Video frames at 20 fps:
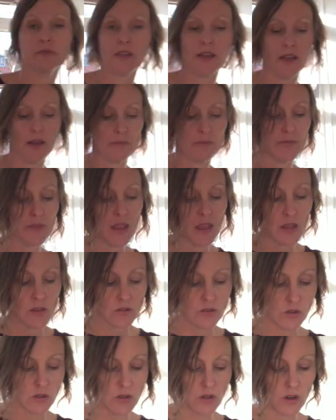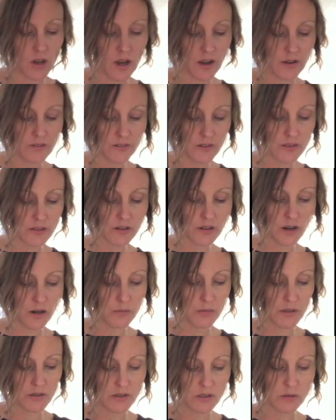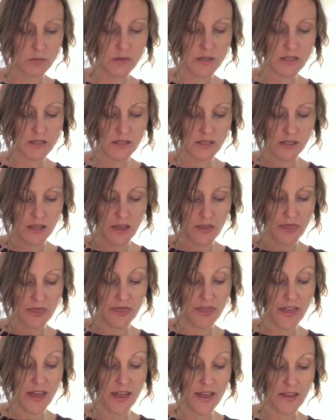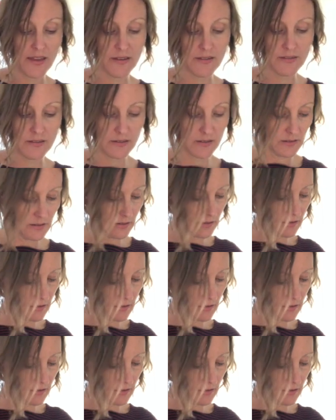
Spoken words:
Okay, so you cover the garbanzo beans and then